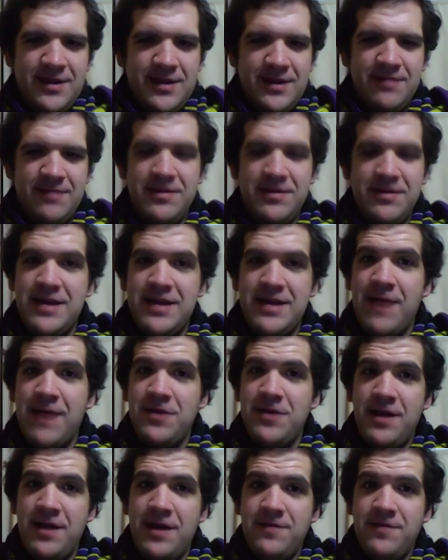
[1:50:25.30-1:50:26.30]
But now we
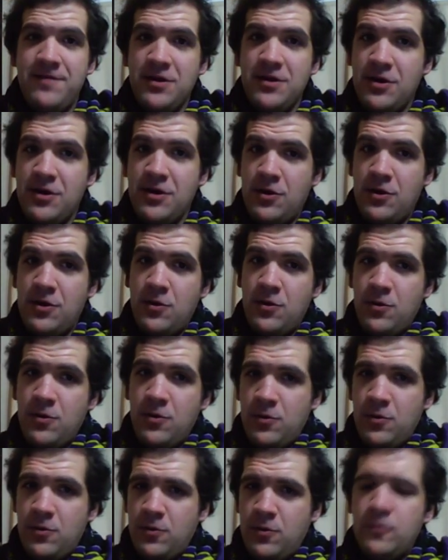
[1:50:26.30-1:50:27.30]
have to
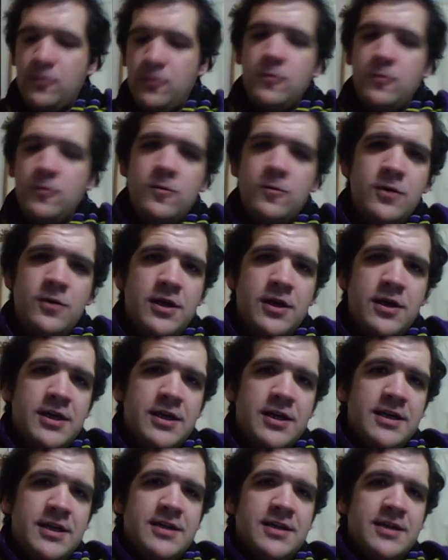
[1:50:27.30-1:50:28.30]
go.
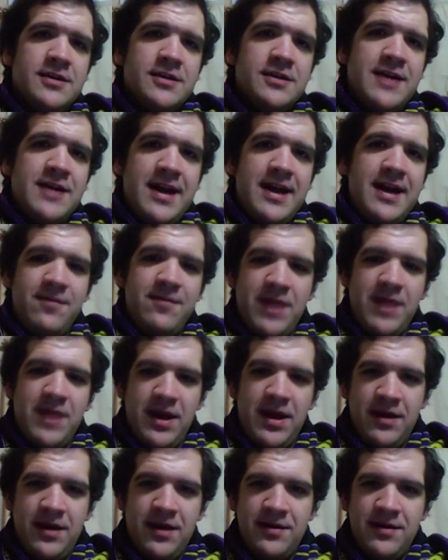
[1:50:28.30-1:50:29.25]
Good night, everybody.